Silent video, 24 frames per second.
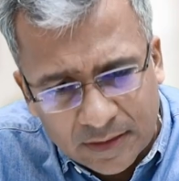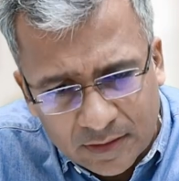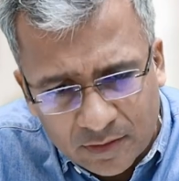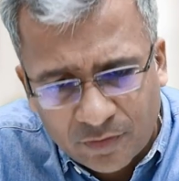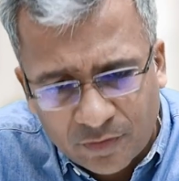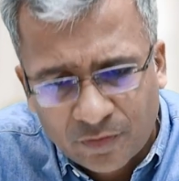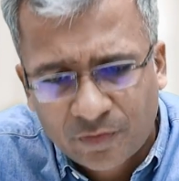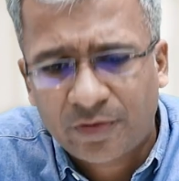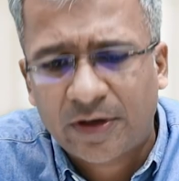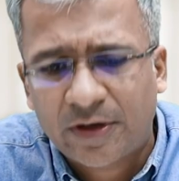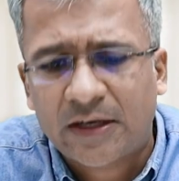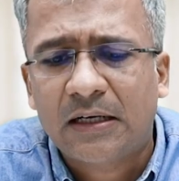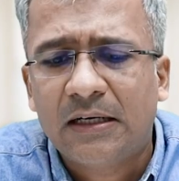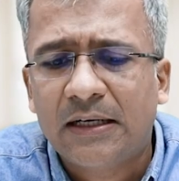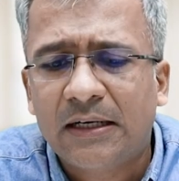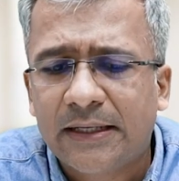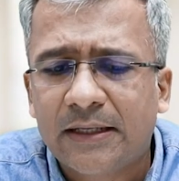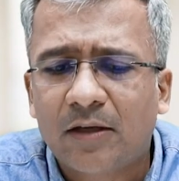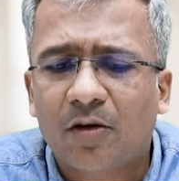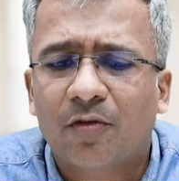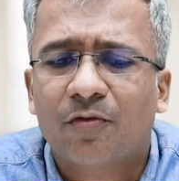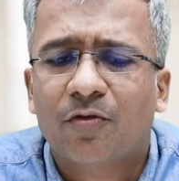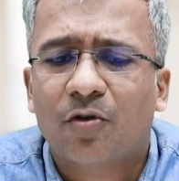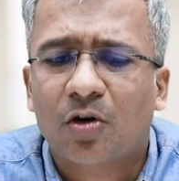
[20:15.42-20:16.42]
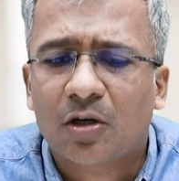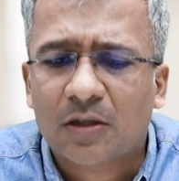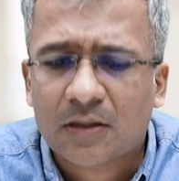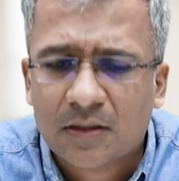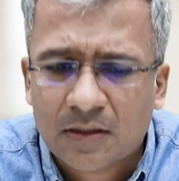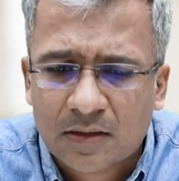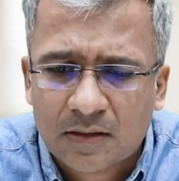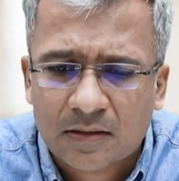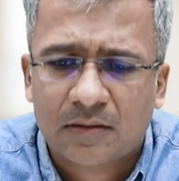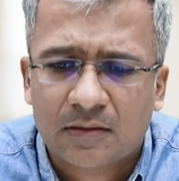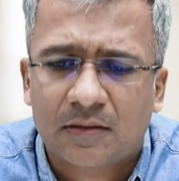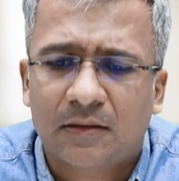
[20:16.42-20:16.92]
Faculty, of
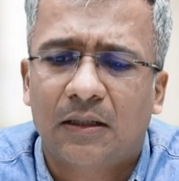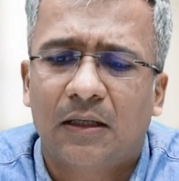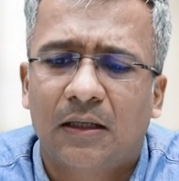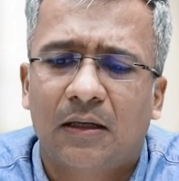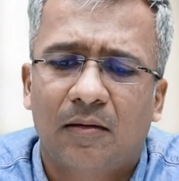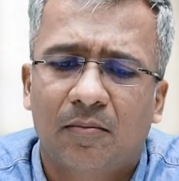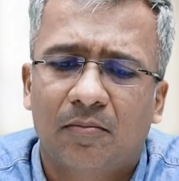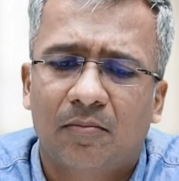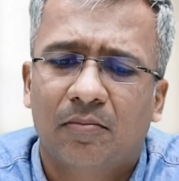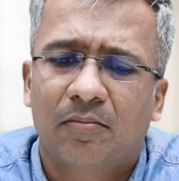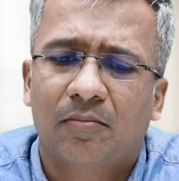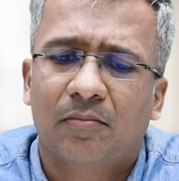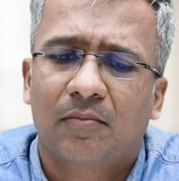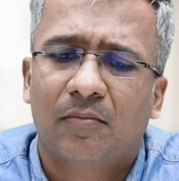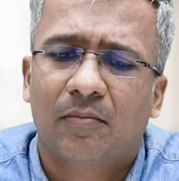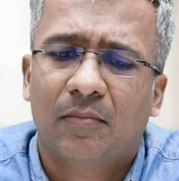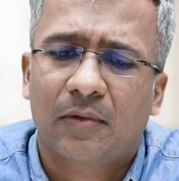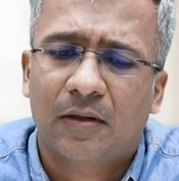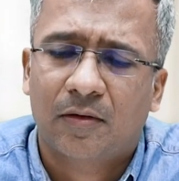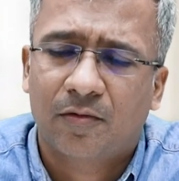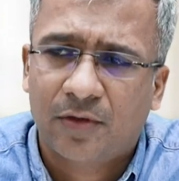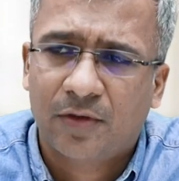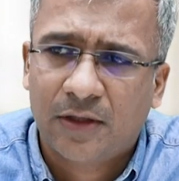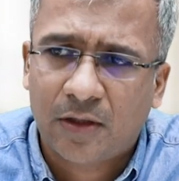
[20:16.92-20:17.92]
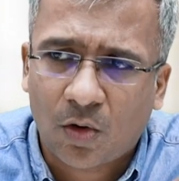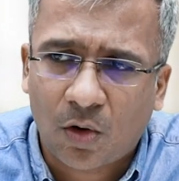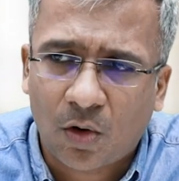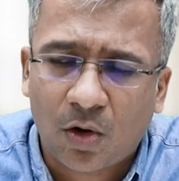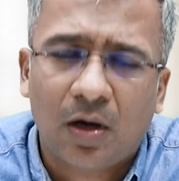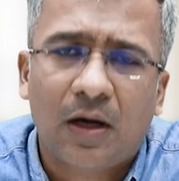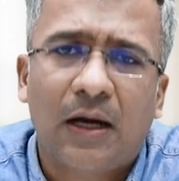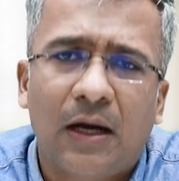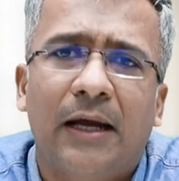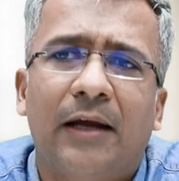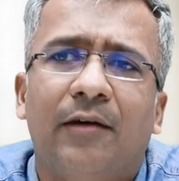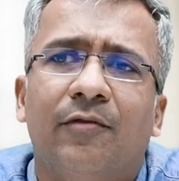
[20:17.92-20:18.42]
course, we
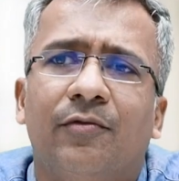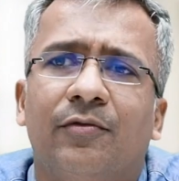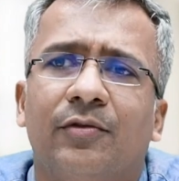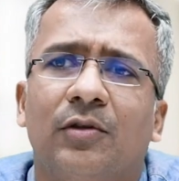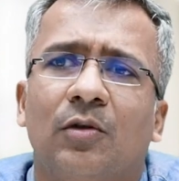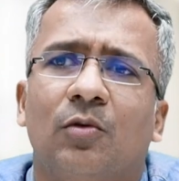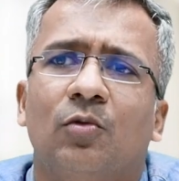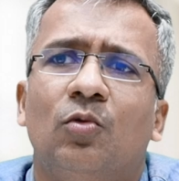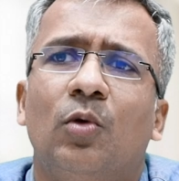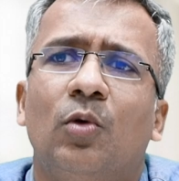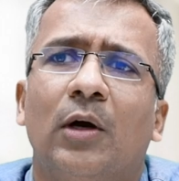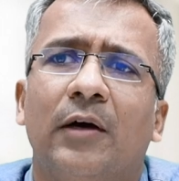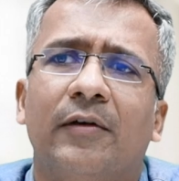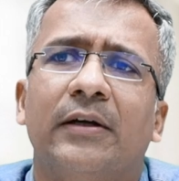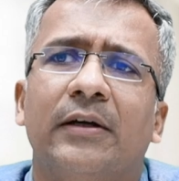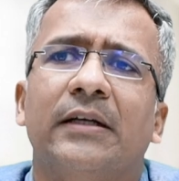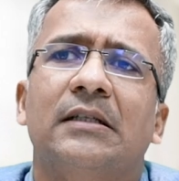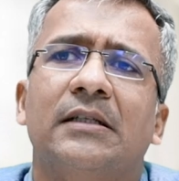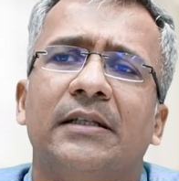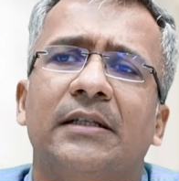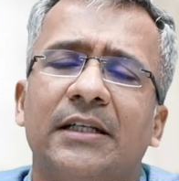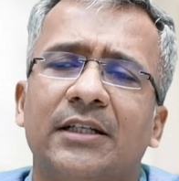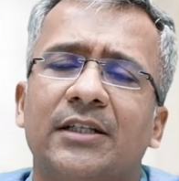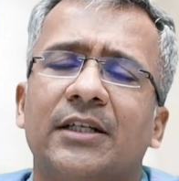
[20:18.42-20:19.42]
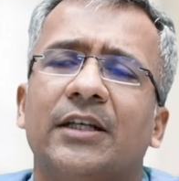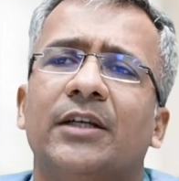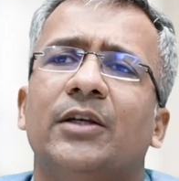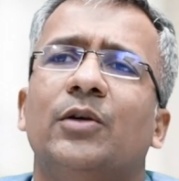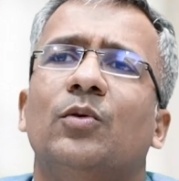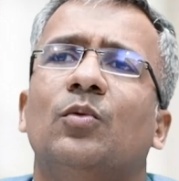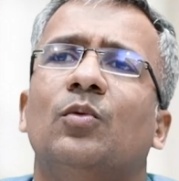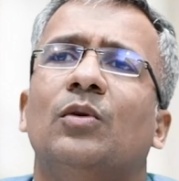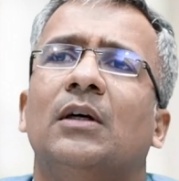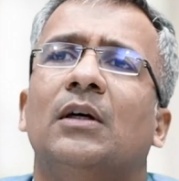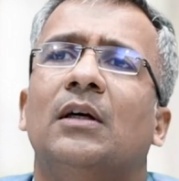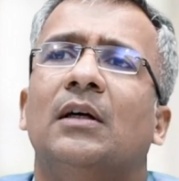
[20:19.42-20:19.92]
all have, whoever is teaching
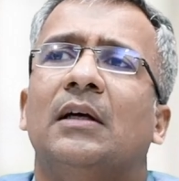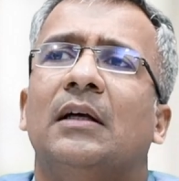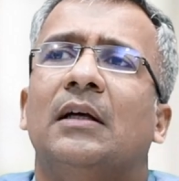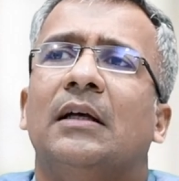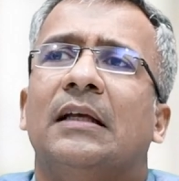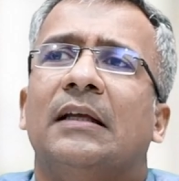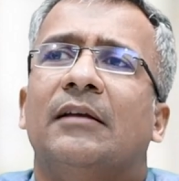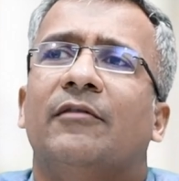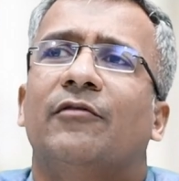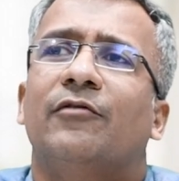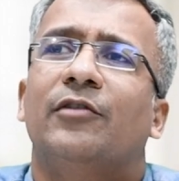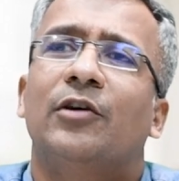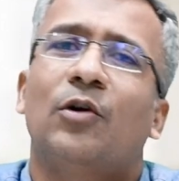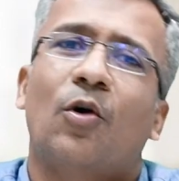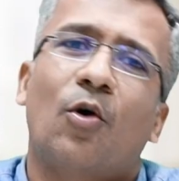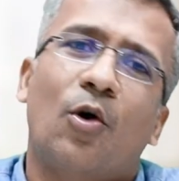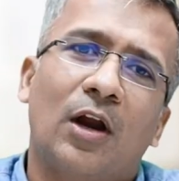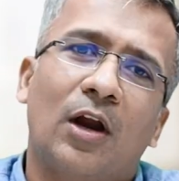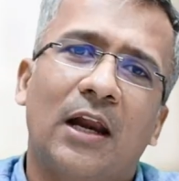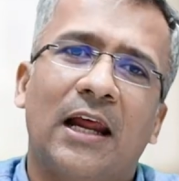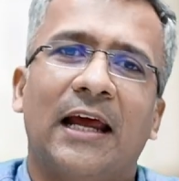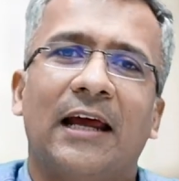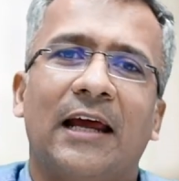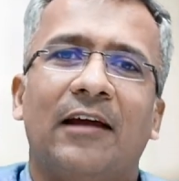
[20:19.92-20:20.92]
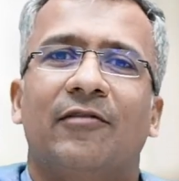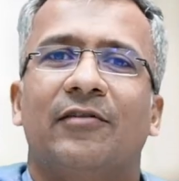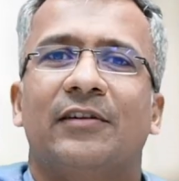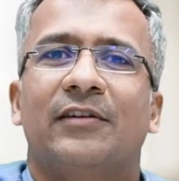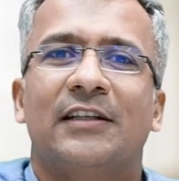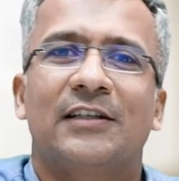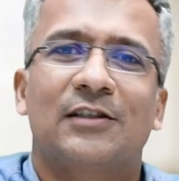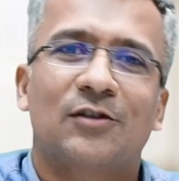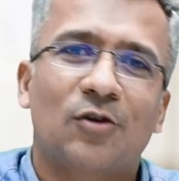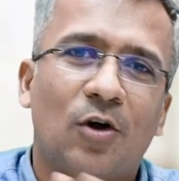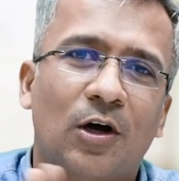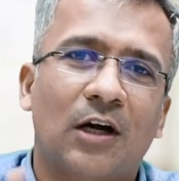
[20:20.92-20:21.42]
you, we all have,
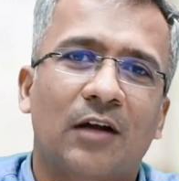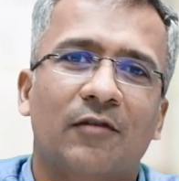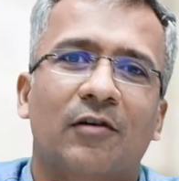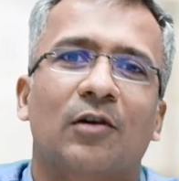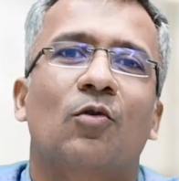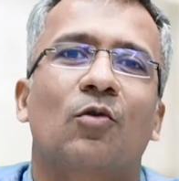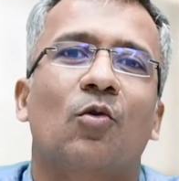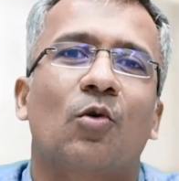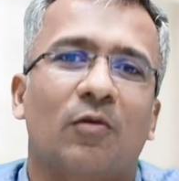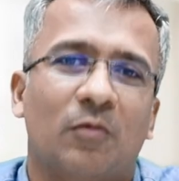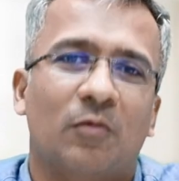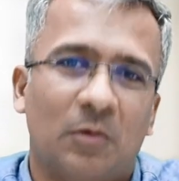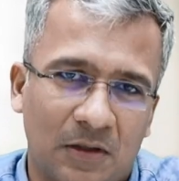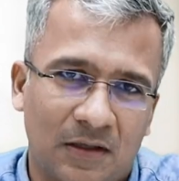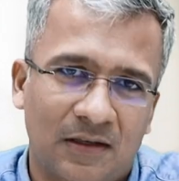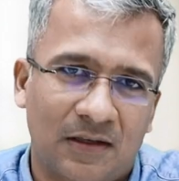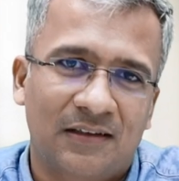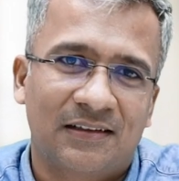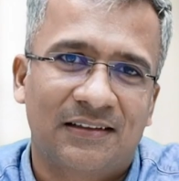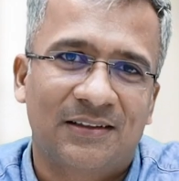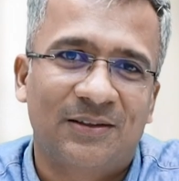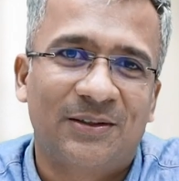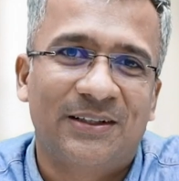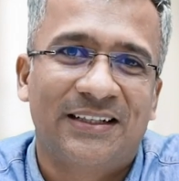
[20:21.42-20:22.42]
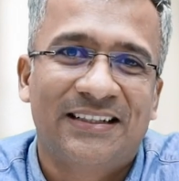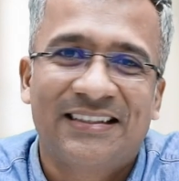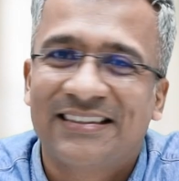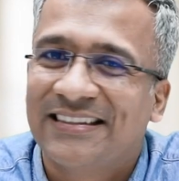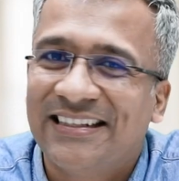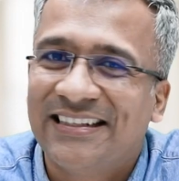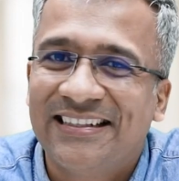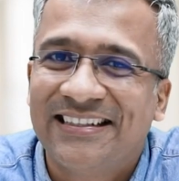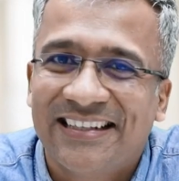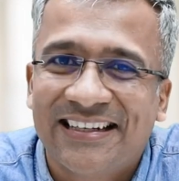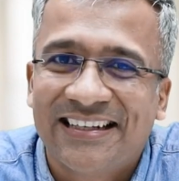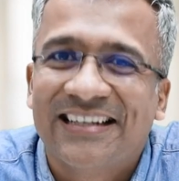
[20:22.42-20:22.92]
this is not our core work. This
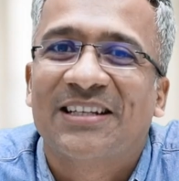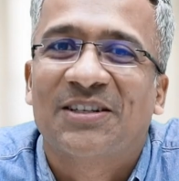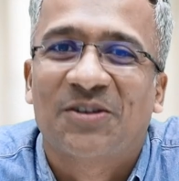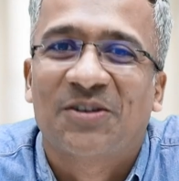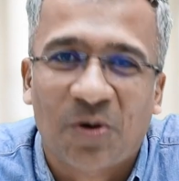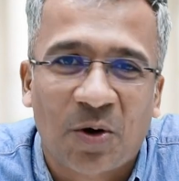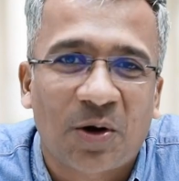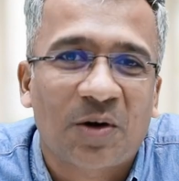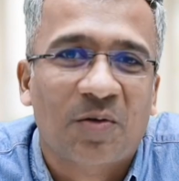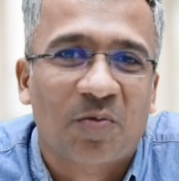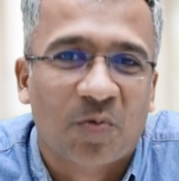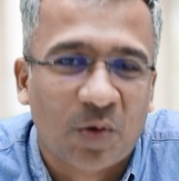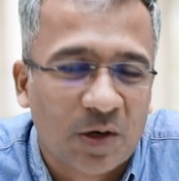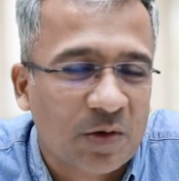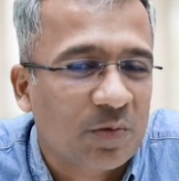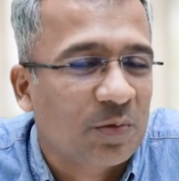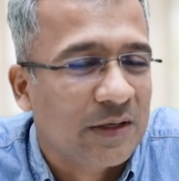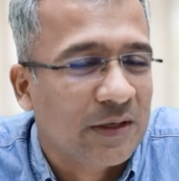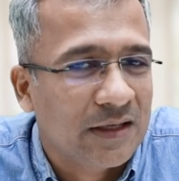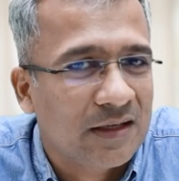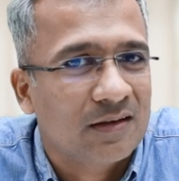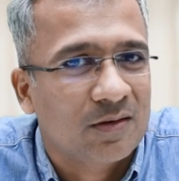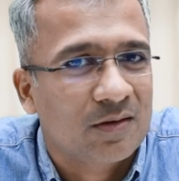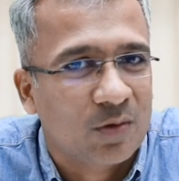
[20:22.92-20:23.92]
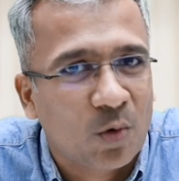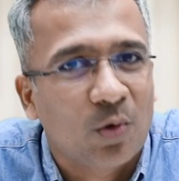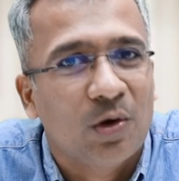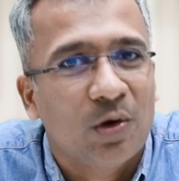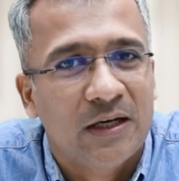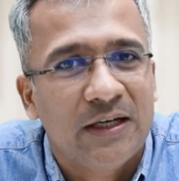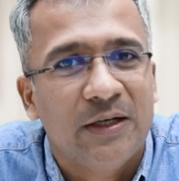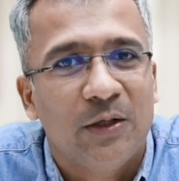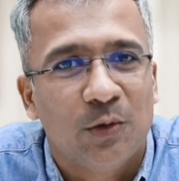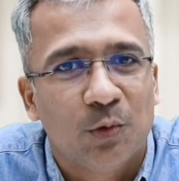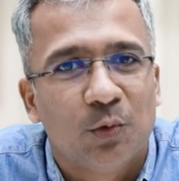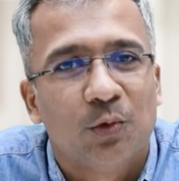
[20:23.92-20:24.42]
teaching is not what we
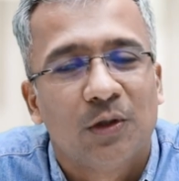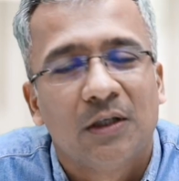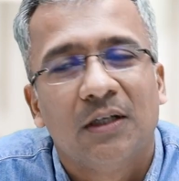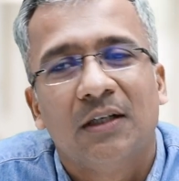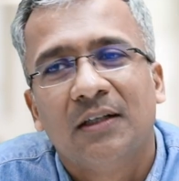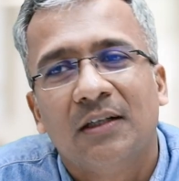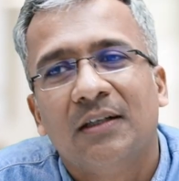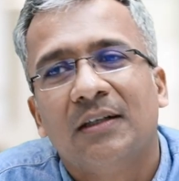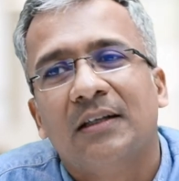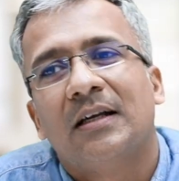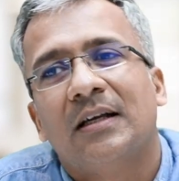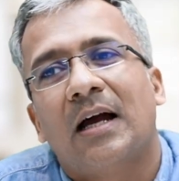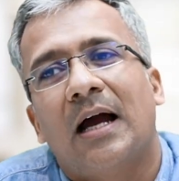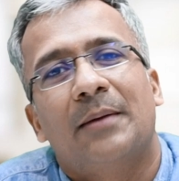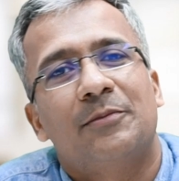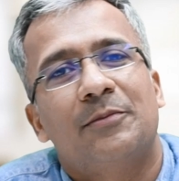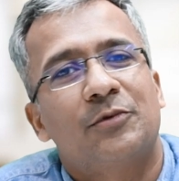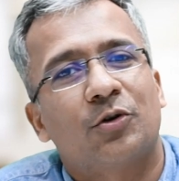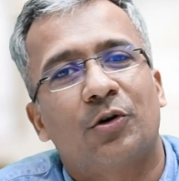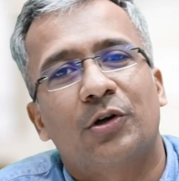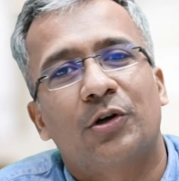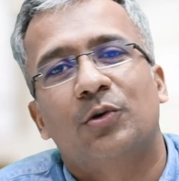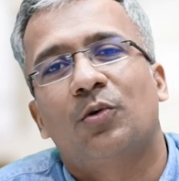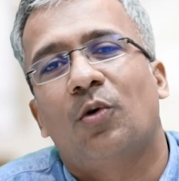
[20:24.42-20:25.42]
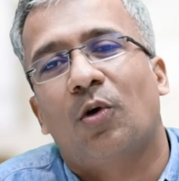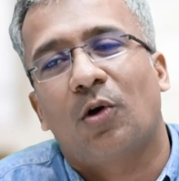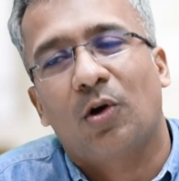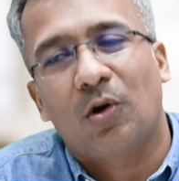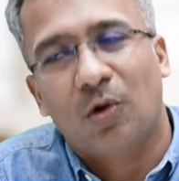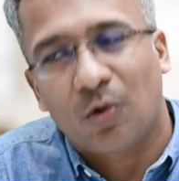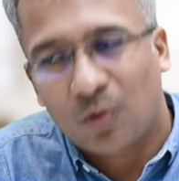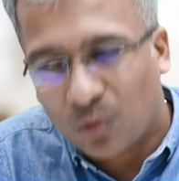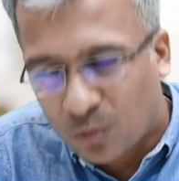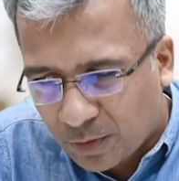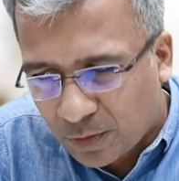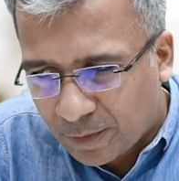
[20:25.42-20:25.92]
only do. I'm sure you all
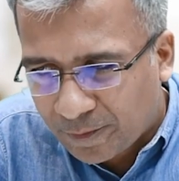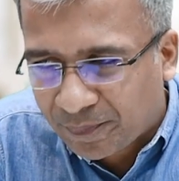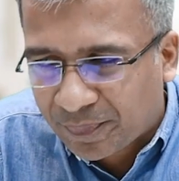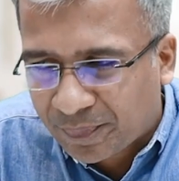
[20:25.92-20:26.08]
know